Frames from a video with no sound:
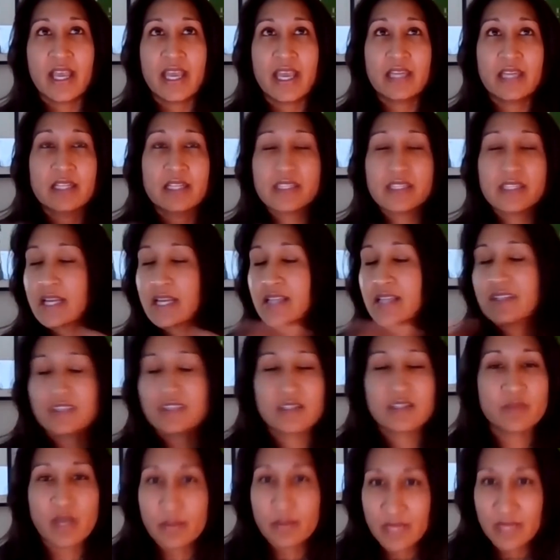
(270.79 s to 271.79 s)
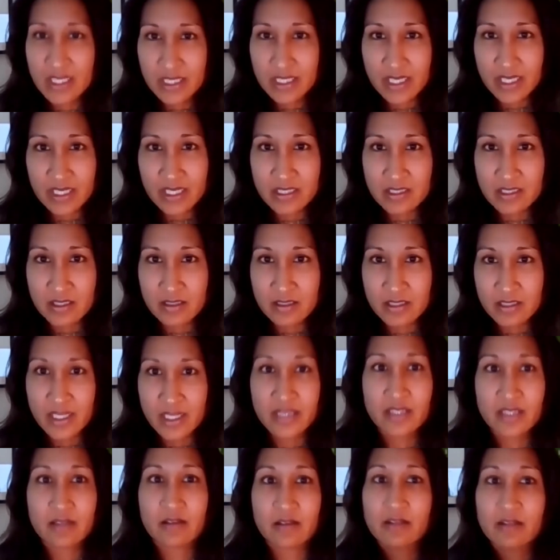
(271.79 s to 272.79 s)
And it's not just about mitigation. And
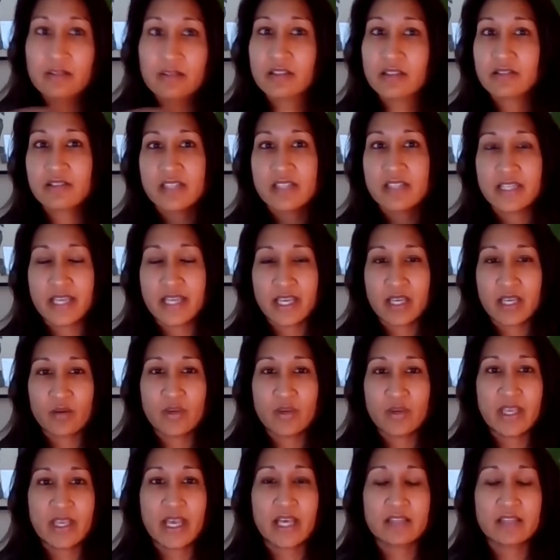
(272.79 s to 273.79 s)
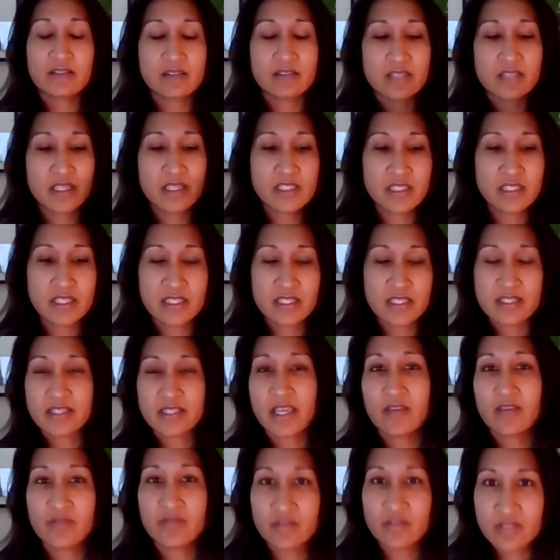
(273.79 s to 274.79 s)
I think earlier today, we had such an
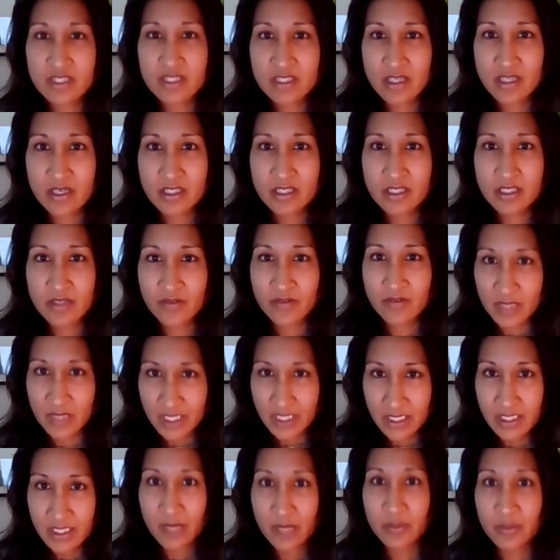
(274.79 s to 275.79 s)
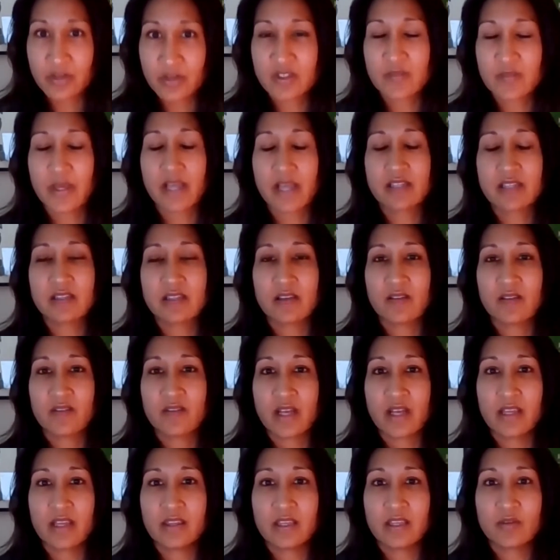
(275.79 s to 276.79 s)
insightful discussion from the India perspective.
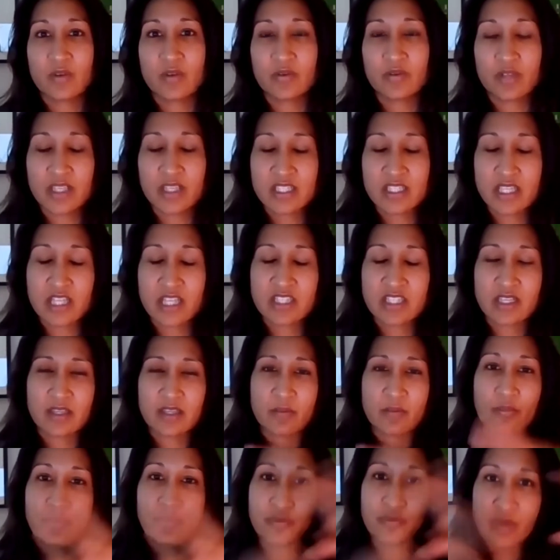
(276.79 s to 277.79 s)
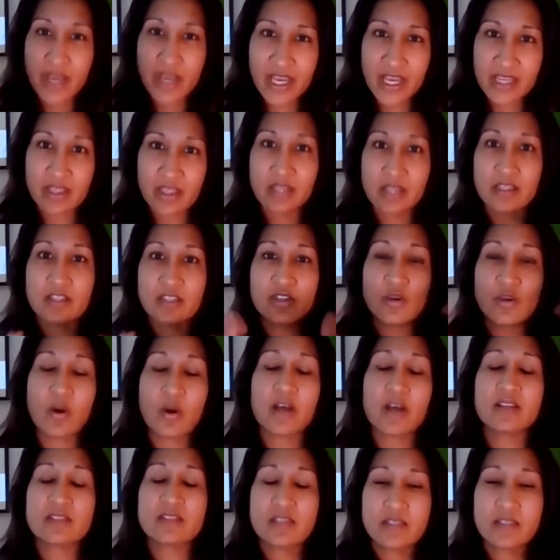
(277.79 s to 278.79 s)
And I think we really touched on the breadth and the
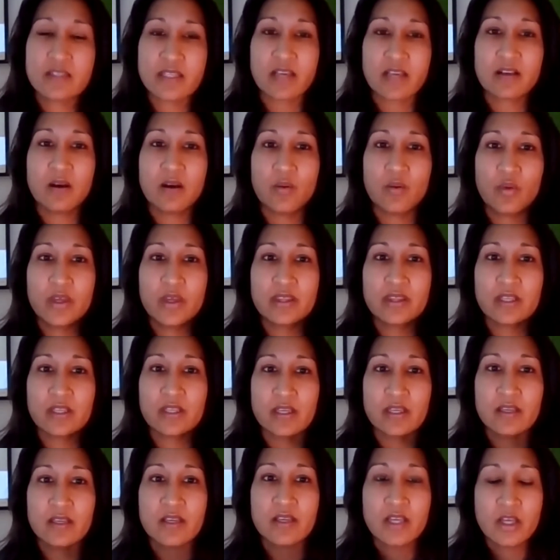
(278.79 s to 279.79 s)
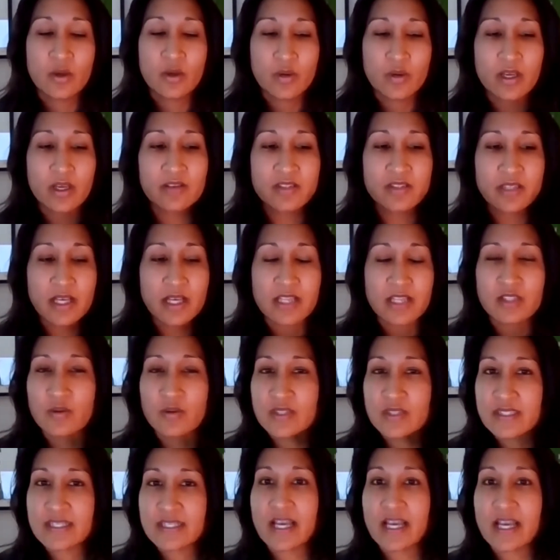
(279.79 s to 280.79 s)
nuances that come with it. We also got to,
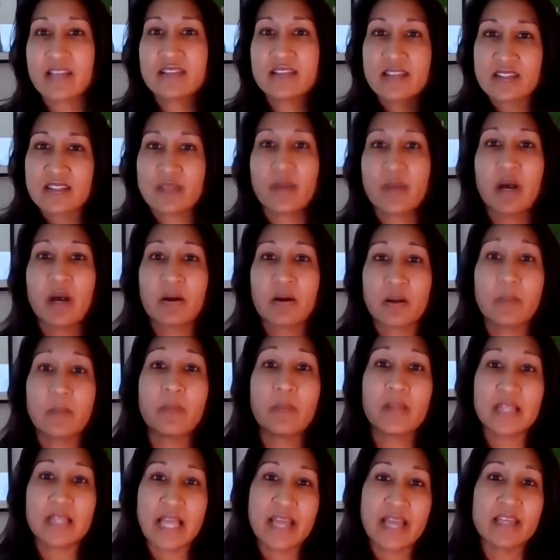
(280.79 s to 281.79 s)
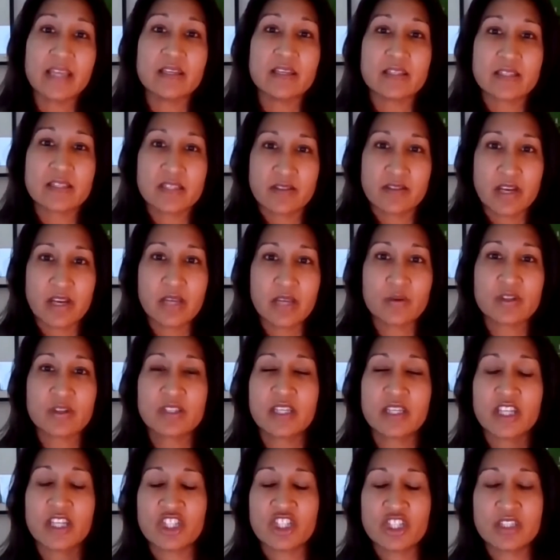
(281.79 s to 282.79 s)
it's not just about compliance, right? We're
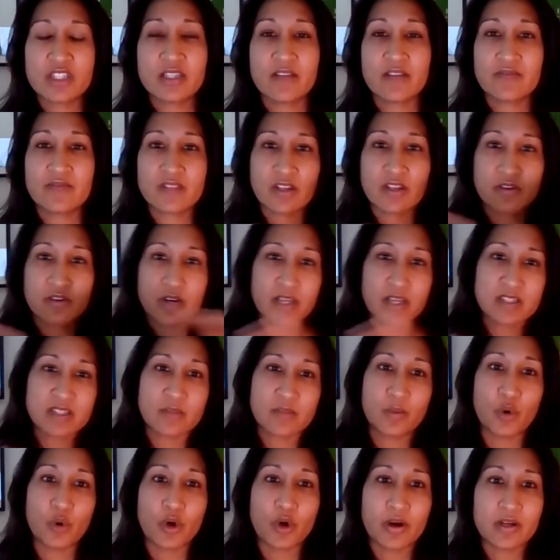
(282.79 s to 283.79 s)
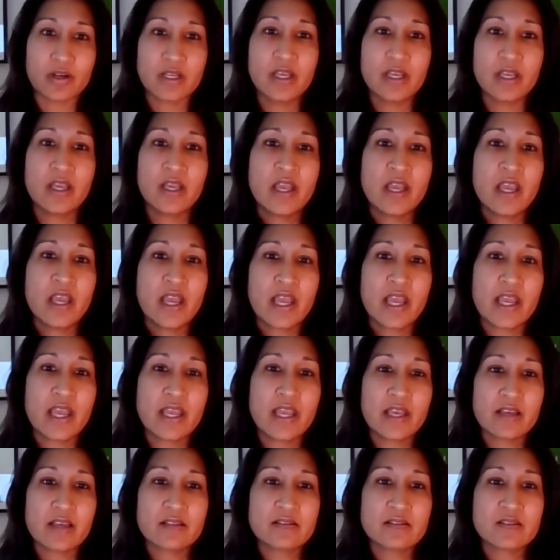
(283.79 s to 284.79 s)
seeing a shift across the board.
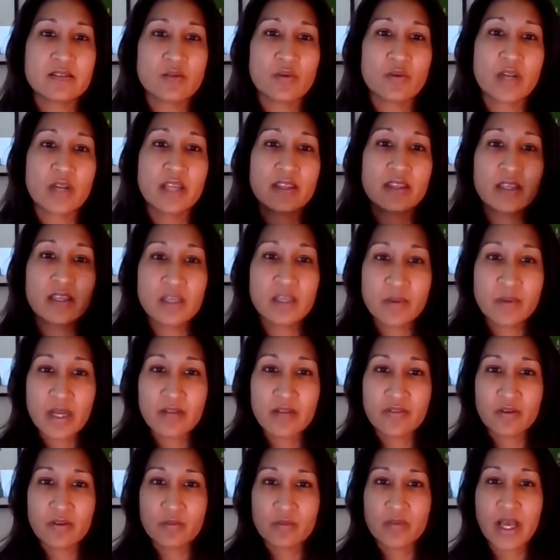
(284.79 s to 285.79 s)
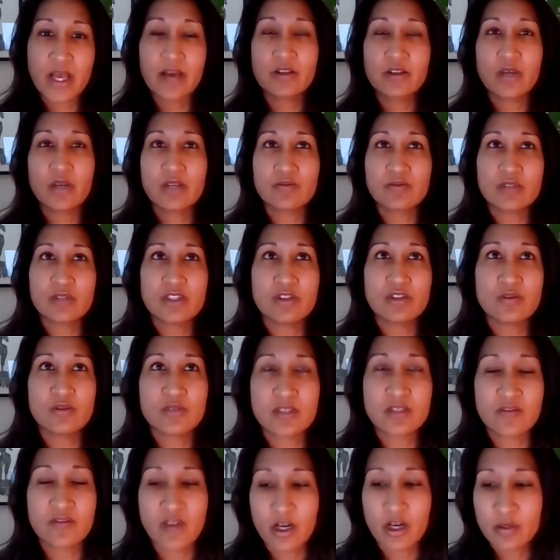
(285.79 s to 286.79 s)
And so when I think about it from how do I
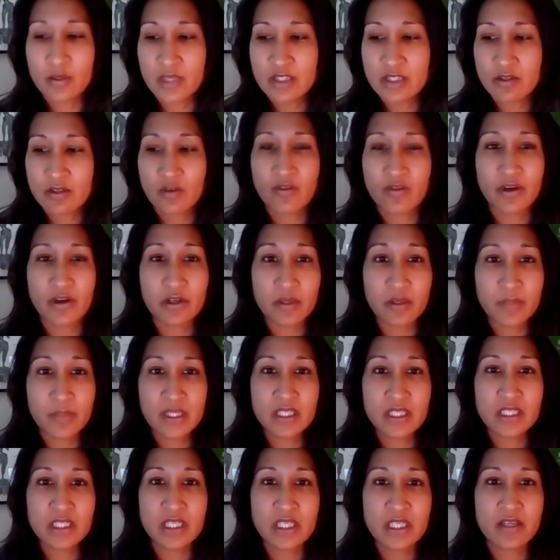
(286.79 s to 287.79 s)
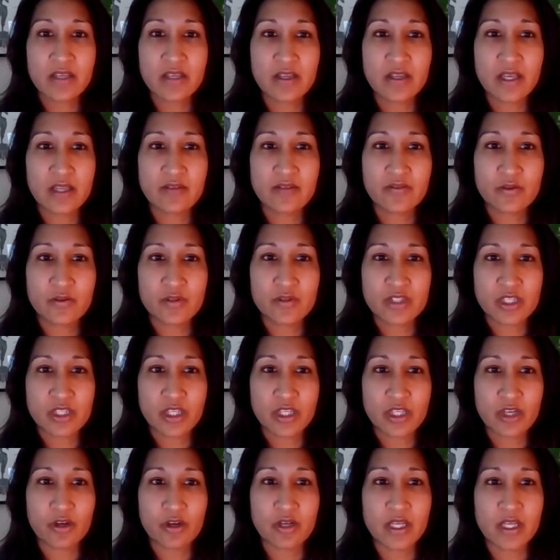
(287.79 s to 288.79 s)
reduce environmental variability and food
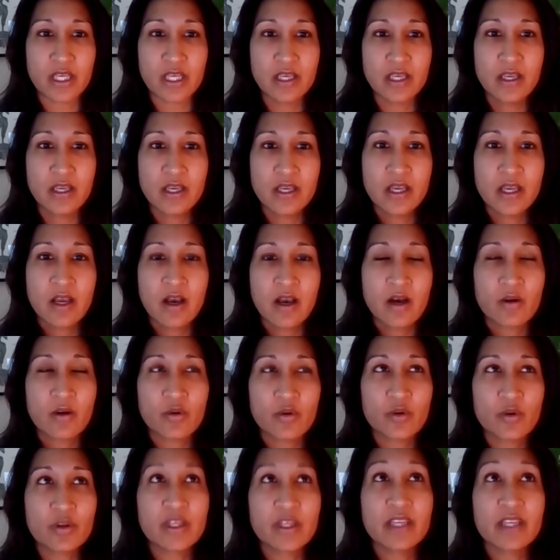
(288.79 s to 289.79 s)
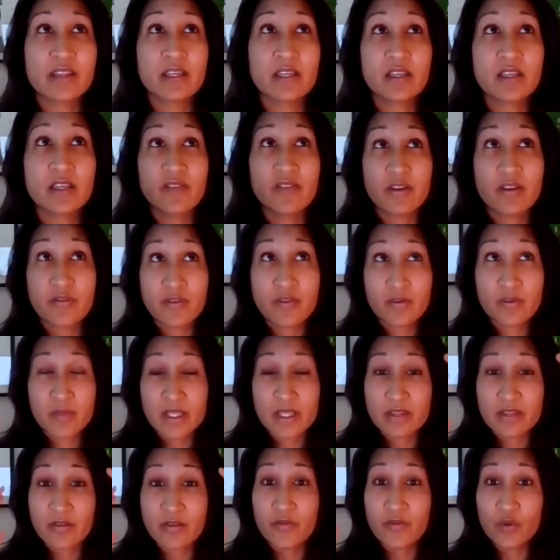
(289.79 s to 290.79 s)
security, really think of it from
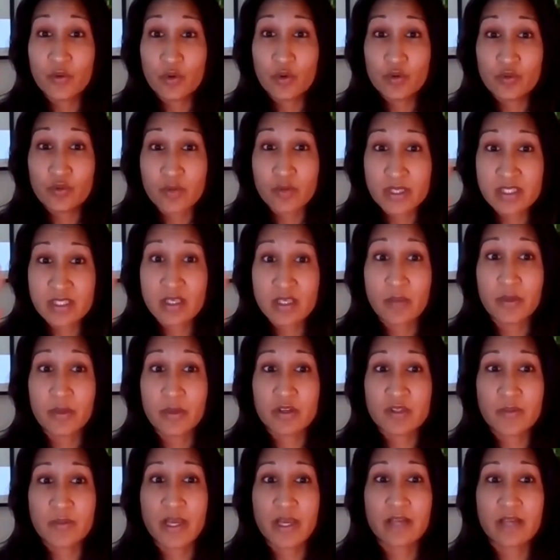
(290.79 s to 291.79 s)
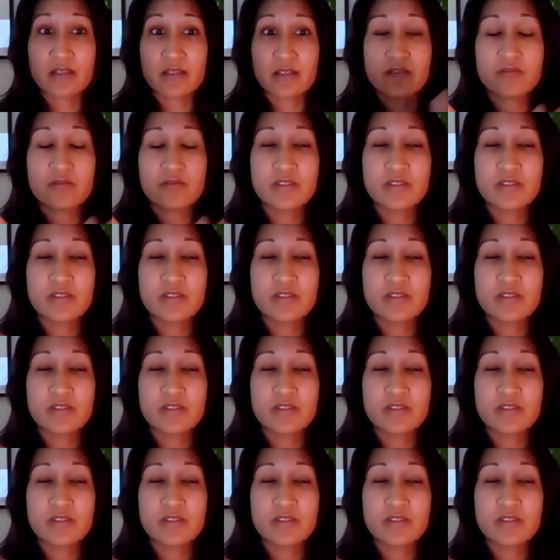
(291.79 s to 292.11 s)
like the food risk perspective.